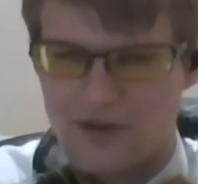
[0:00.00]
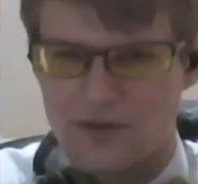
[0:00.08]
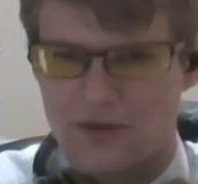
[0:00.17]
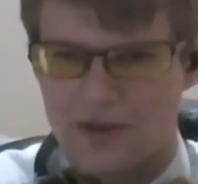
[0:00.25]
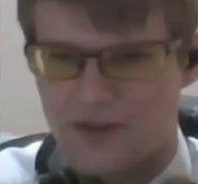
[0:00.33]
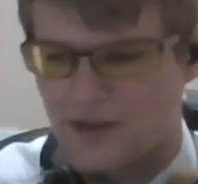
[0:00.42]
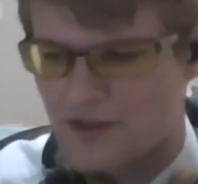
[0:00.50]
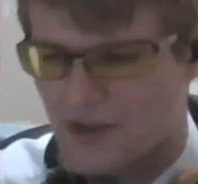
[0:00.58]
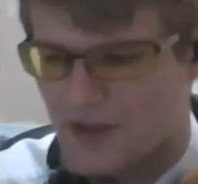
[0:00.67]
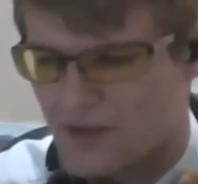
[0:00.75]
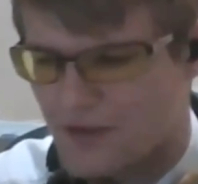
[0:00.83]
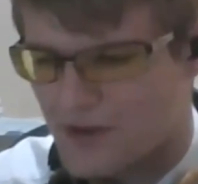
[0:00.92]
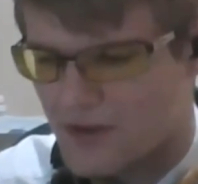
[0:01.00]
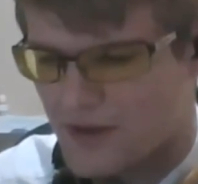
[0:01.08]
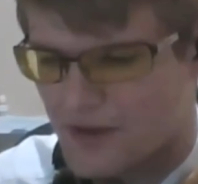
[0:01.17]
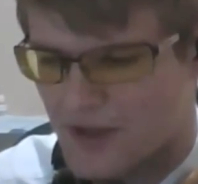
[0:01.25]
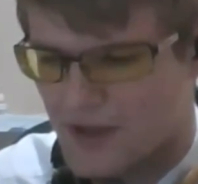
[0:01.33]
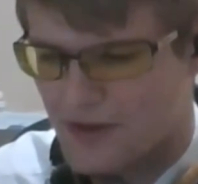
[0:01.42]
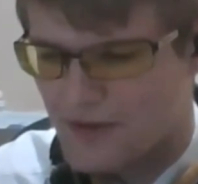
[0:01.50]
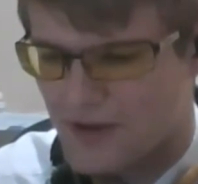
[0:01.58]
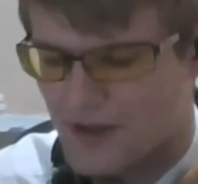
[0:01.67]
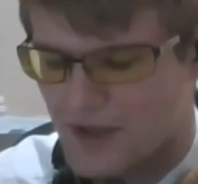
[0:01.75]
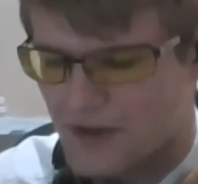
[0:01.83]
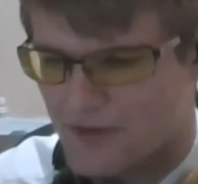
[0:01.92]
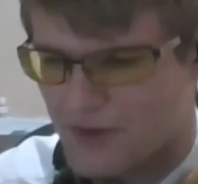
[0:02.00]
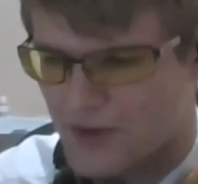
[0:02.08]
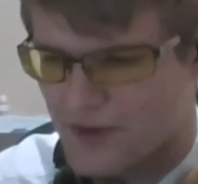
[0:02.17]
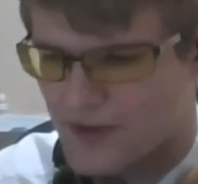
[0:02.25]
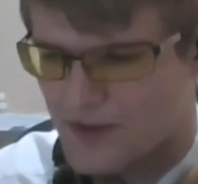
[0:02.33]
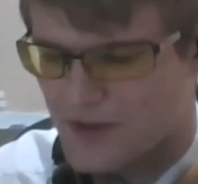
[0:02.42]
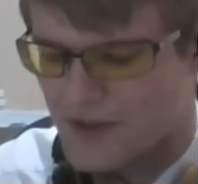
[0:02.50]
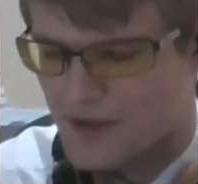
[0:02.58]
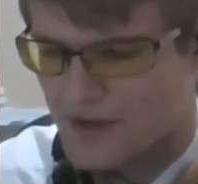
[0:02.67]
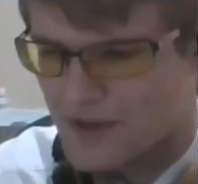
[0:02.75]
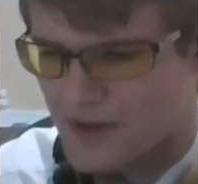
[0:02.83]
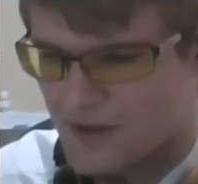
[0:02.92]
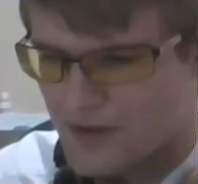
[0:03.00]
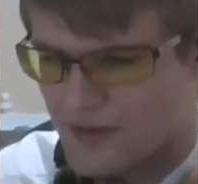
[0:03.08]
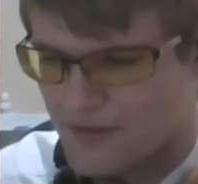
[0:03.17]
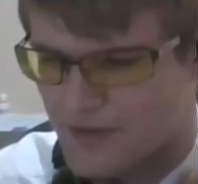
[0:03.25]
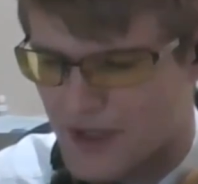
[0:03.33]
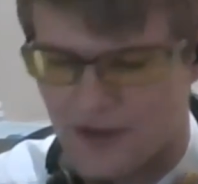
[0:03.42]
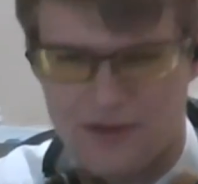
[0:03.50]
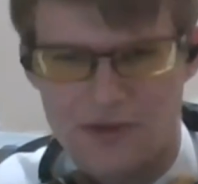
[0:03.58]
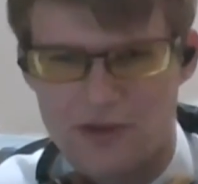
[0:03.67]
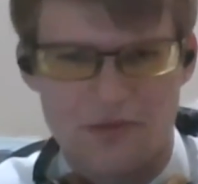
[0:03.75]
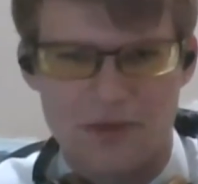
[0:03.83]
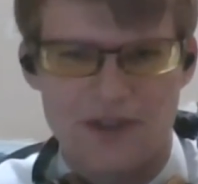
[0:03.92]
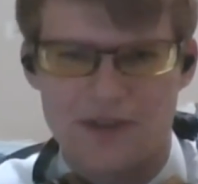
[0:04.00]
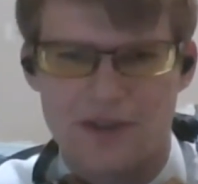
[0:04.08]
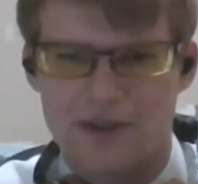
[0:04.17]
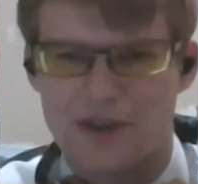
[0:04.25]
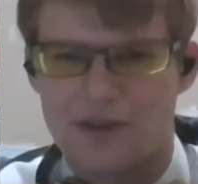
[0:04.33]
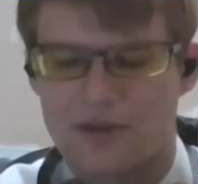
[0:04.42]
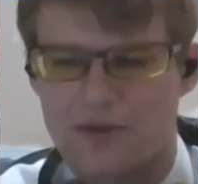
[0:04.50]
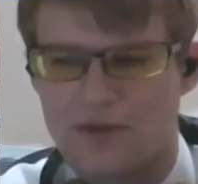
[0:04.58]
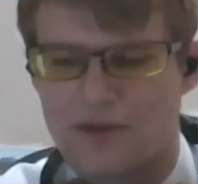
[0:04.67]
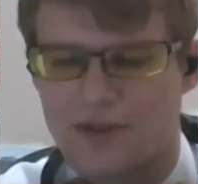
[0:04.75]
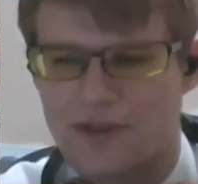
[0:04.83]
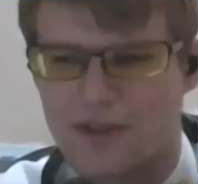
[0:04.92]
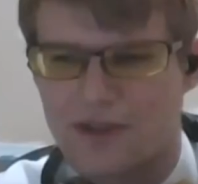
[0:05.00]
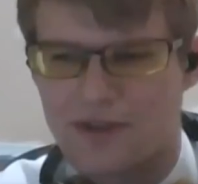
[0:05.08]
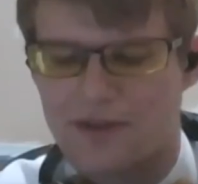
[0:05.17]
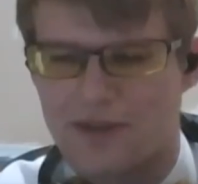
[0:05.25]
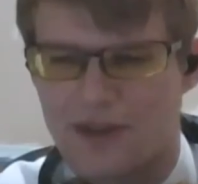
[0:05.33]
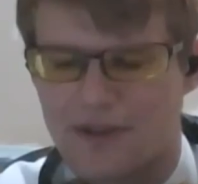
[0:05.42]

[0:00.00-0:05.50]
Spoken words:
Google Assistant or any other voice assistant that you. I guess it would just be Siri or Google Assistant.